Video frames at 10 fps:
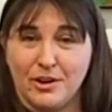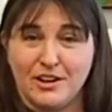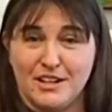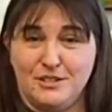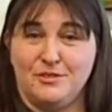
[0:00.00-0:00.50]

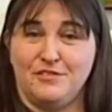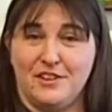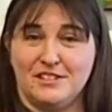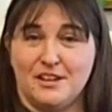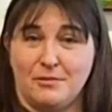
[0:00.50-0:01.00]
going to do a
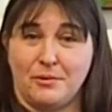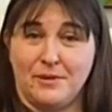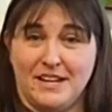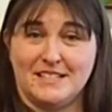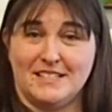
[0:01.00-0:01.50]
fun song where
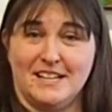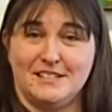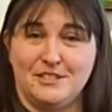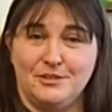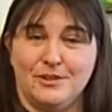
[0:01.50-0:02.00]
we get to
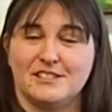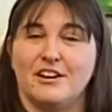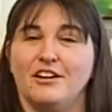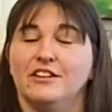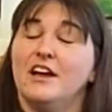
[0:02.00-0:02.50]
dance too. It's
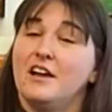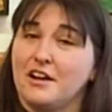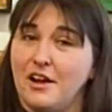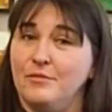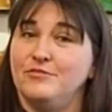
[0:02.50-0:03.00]
called
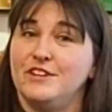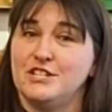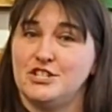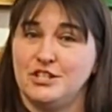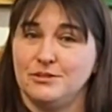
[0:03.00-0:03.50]
Comfy
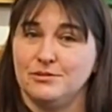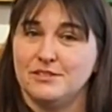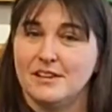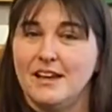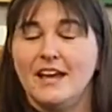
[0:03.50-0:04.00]

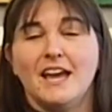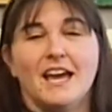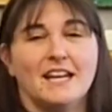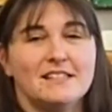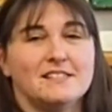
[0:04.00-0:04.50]
Shoes,
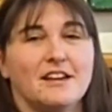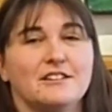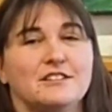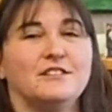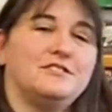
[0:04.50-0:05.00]
and it's sung
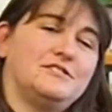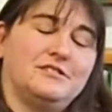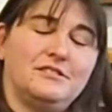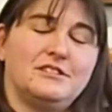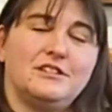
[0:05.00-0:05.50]
to
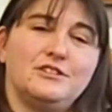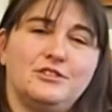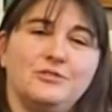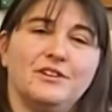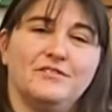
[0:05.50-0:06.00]
the
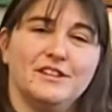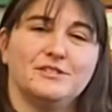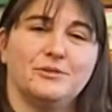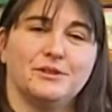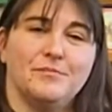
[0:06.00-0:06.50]
tune of
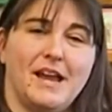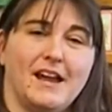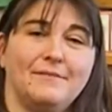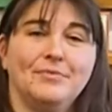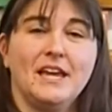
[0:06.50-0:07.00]
This Old
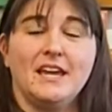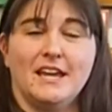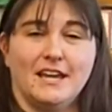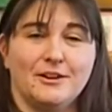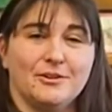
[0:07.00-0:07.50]
Man.
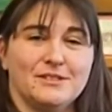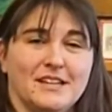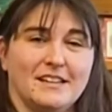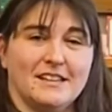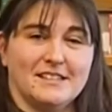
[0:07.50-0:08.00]
It goes
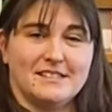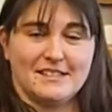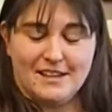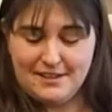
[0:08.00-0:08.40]
like this.